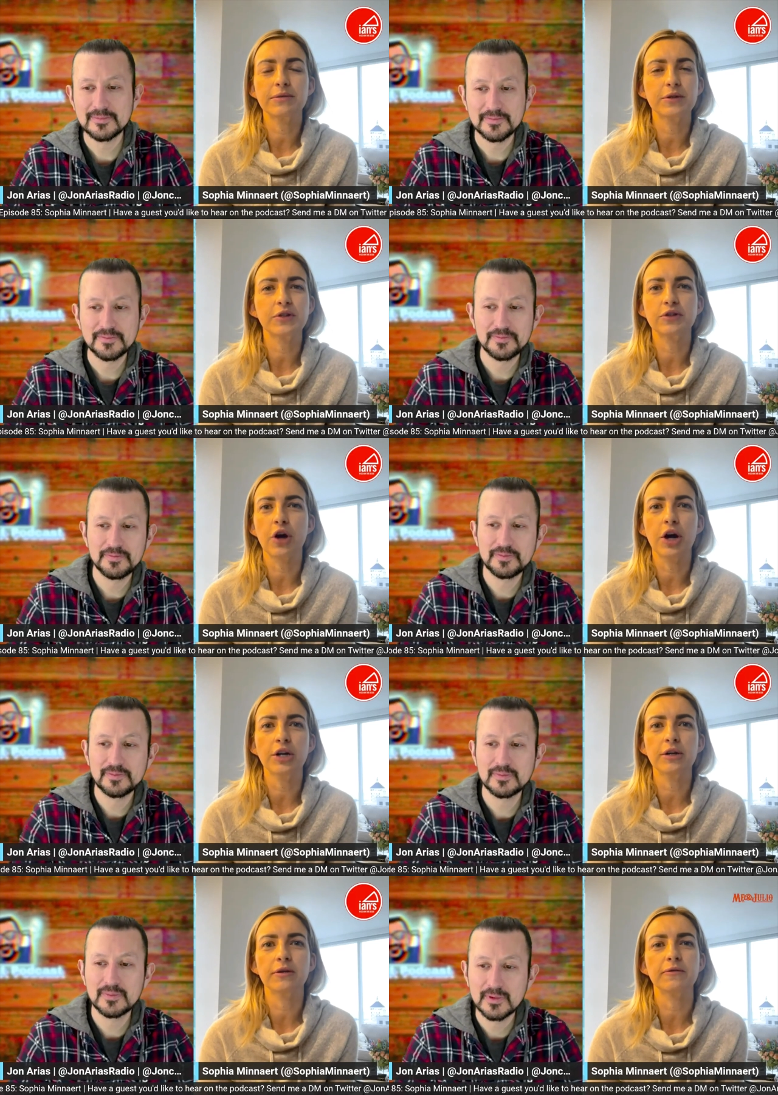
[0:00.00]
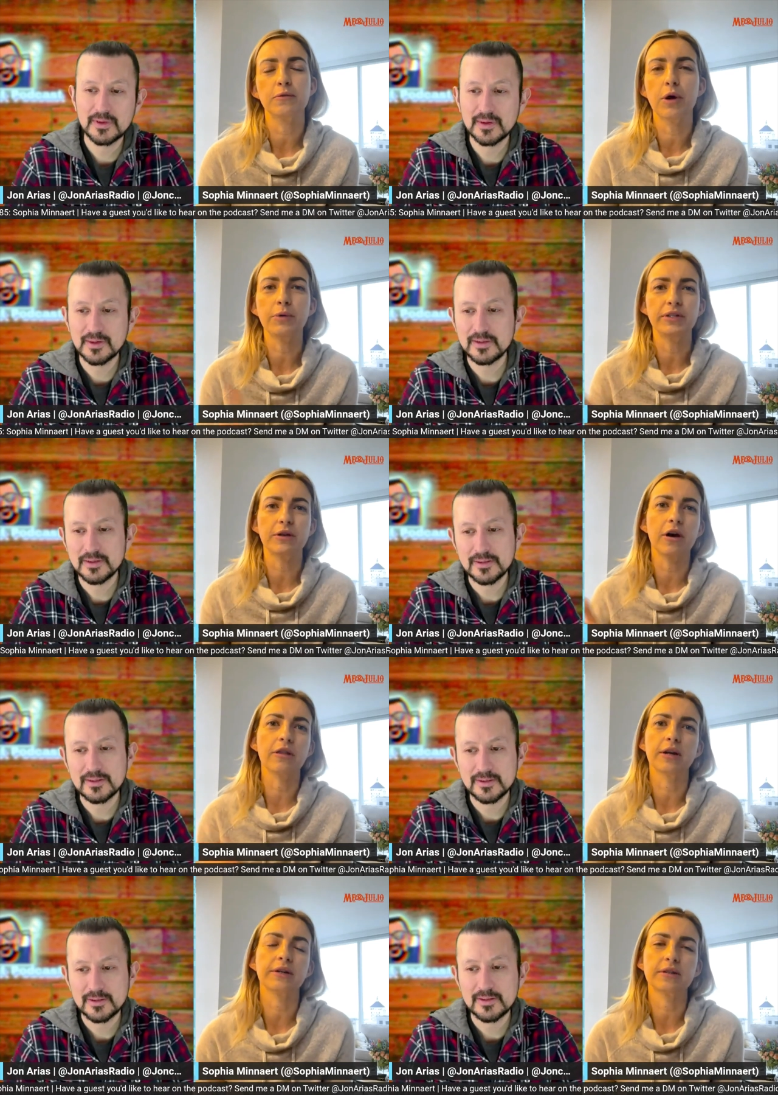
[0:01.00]
Speaker 1: the start of what we saw
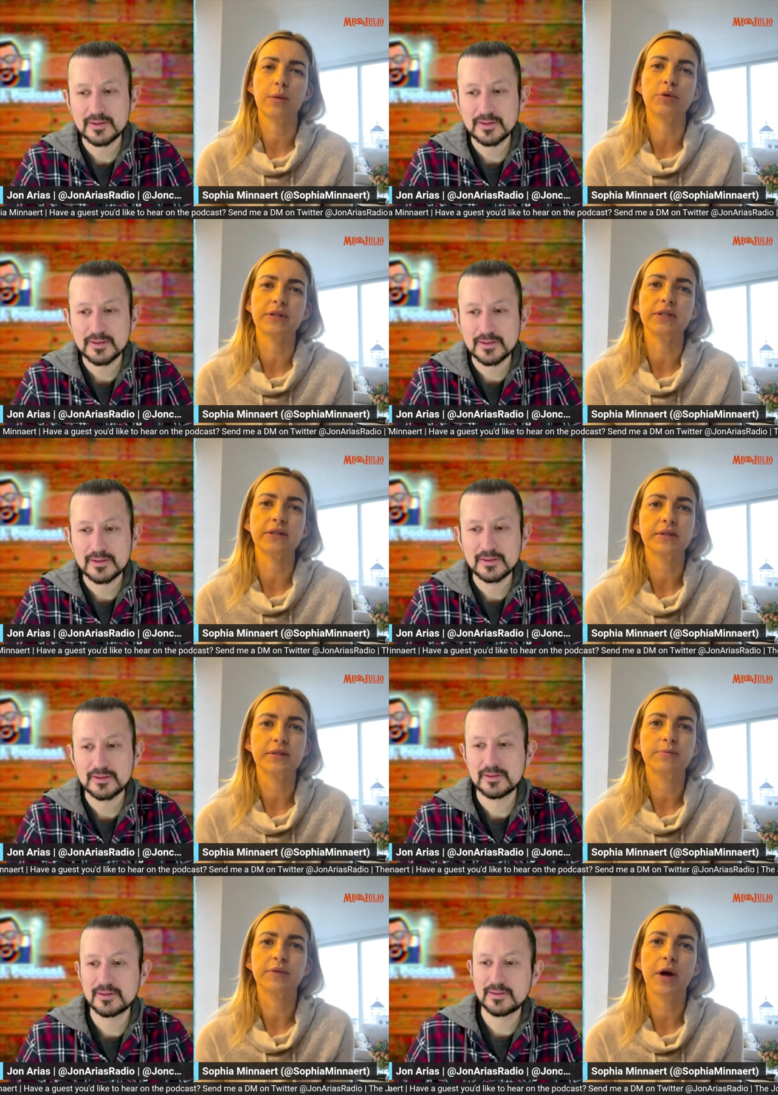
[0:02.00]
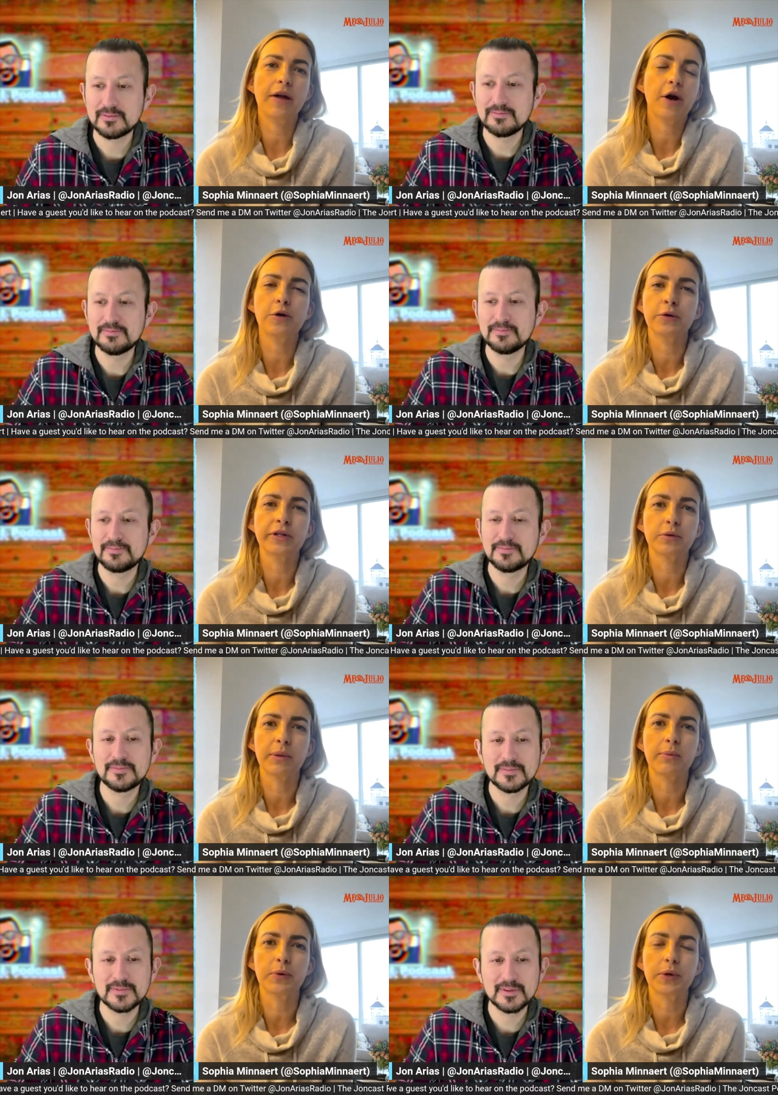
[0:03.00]
the next couple seasons. So I'll, mm. always
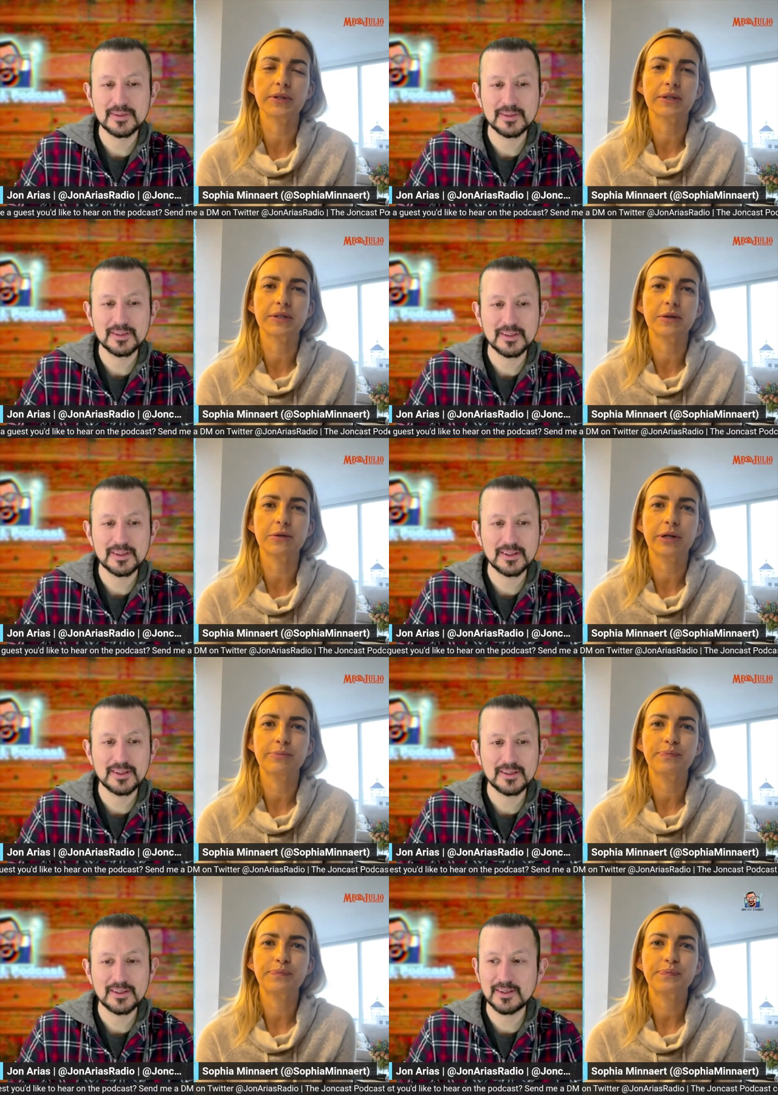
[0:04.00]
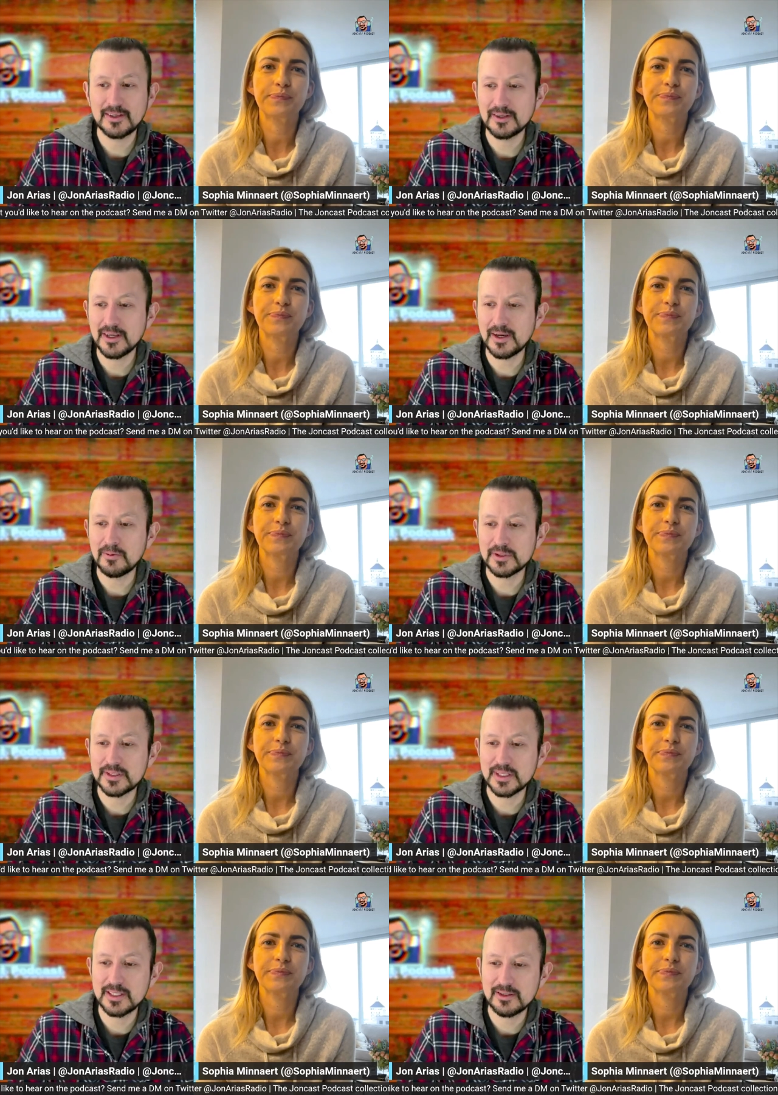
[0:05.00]
remember 163. Okay,
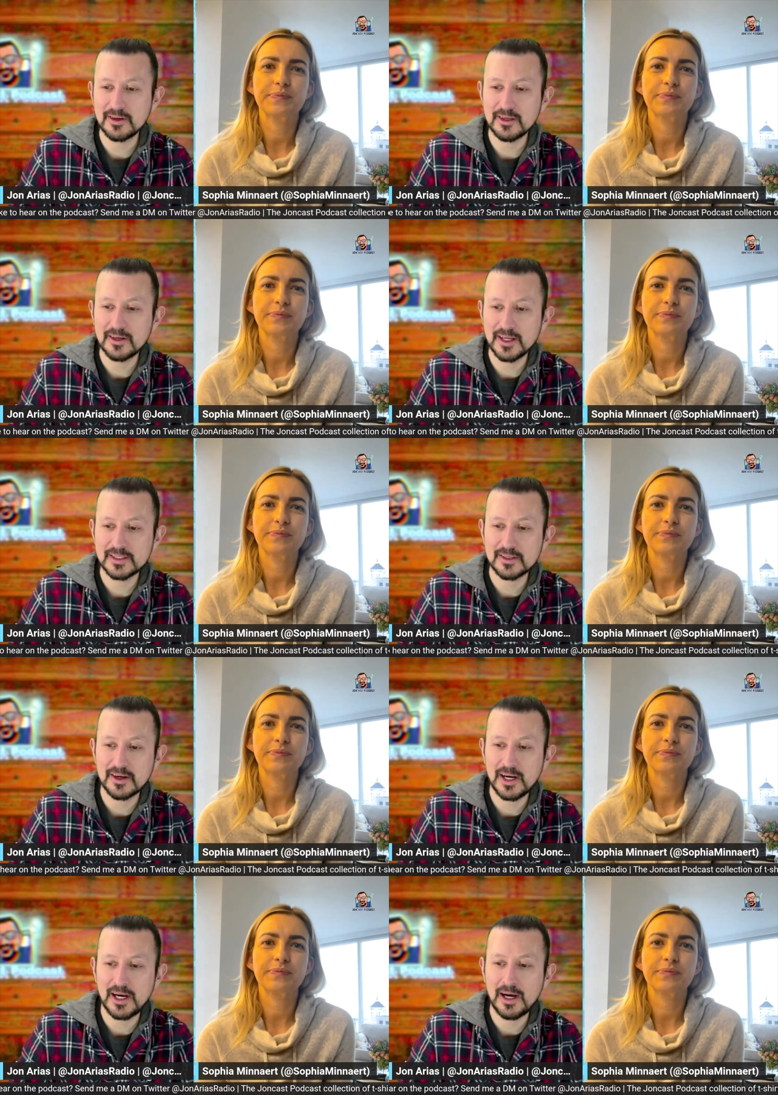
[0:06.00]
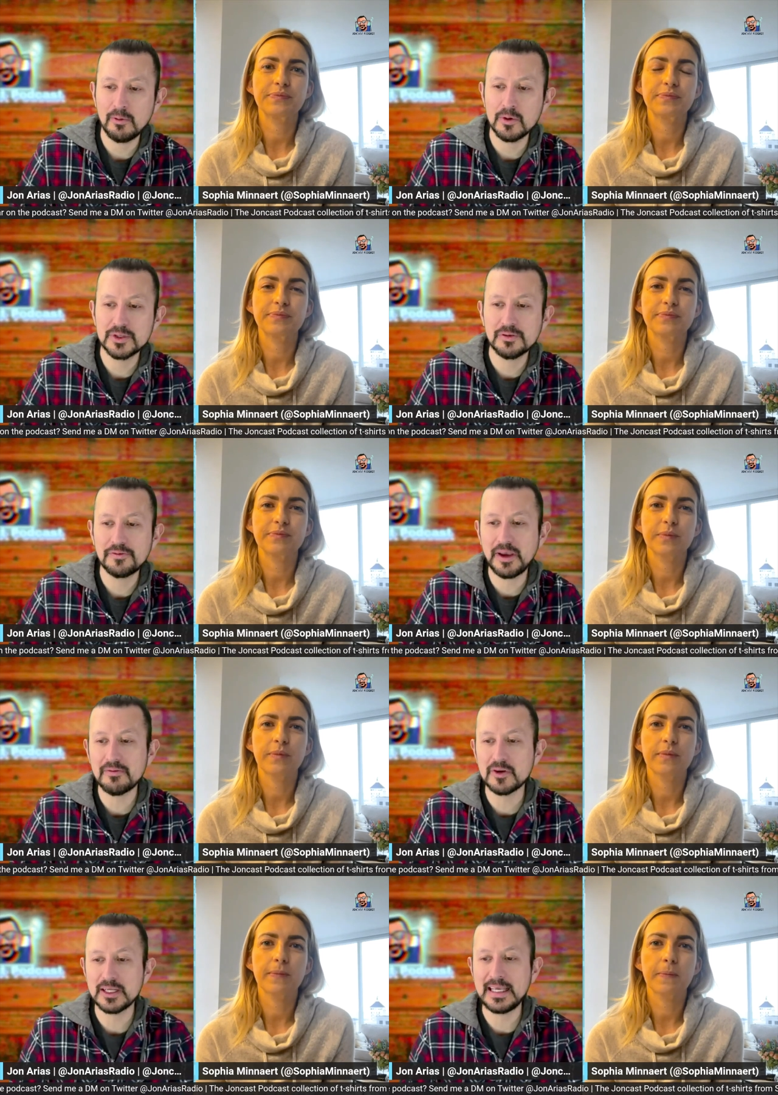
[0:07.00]
Speaker 2: 163. Good answer. Uh, what was your
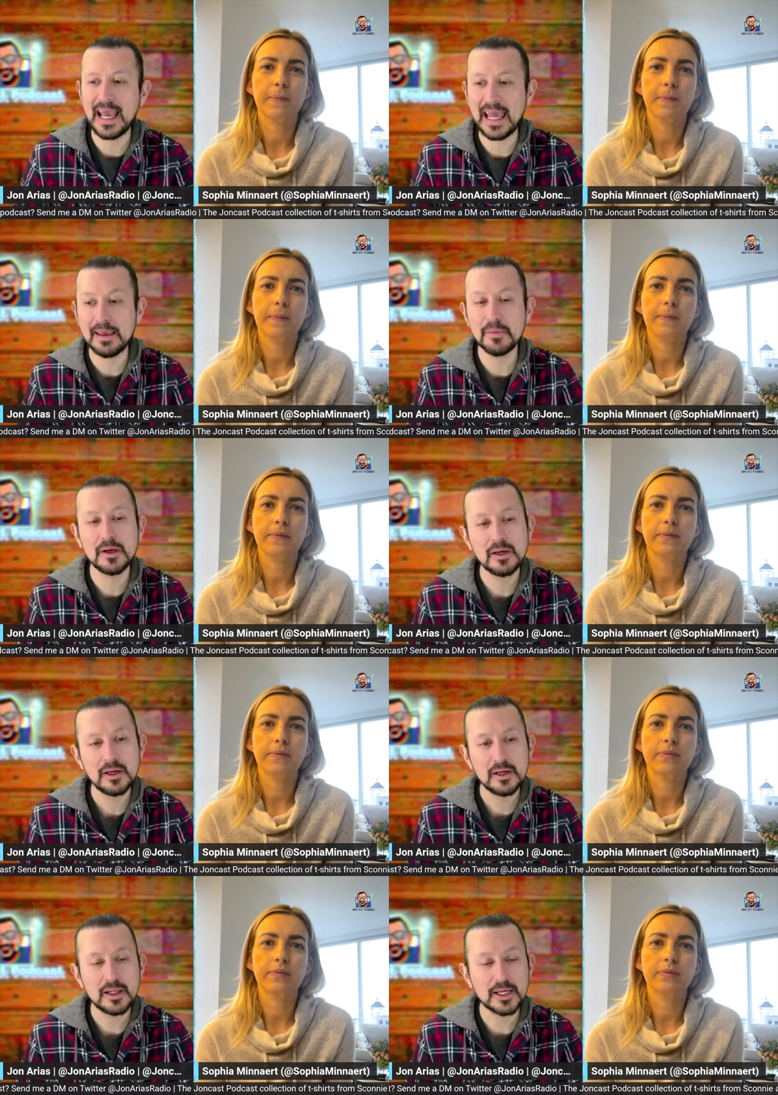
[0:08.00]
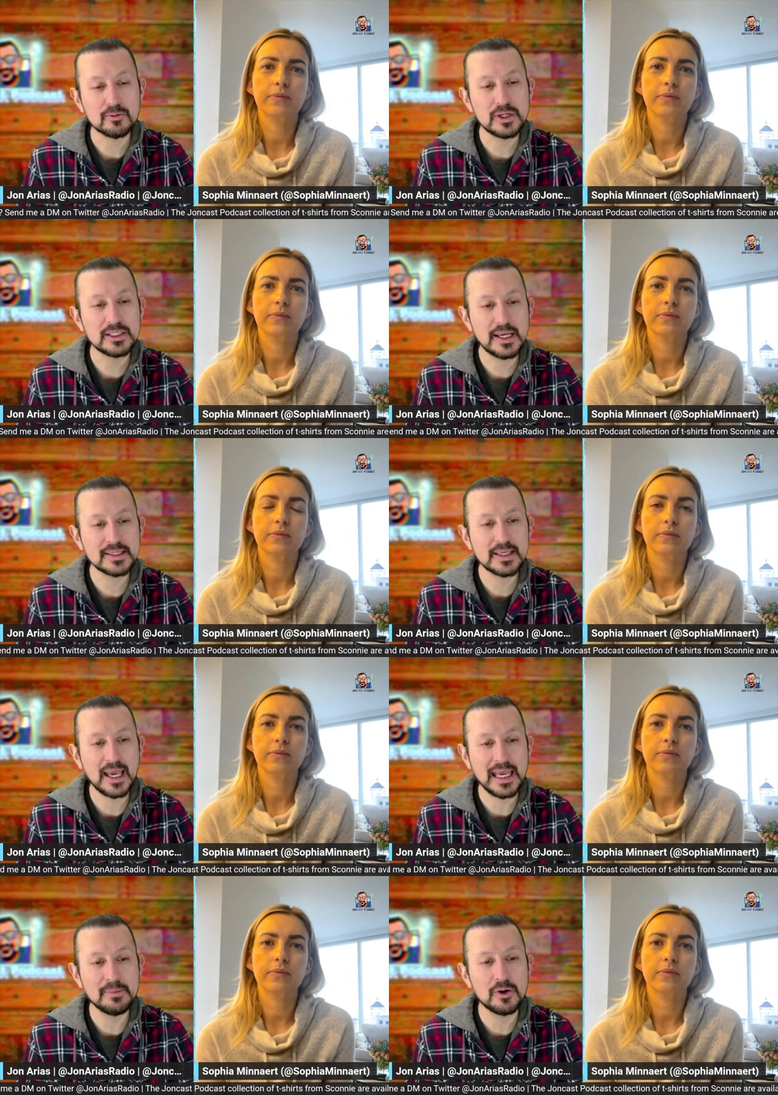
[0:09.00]
favorite game like recess
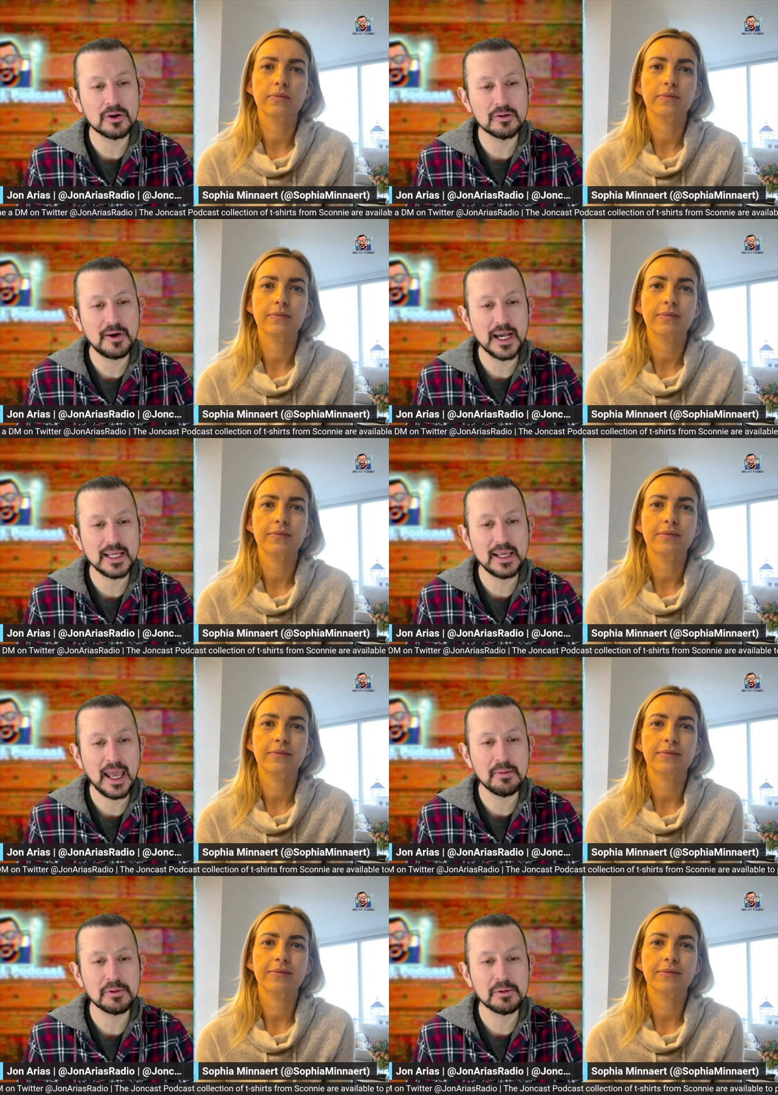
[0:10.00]
game or fiad game to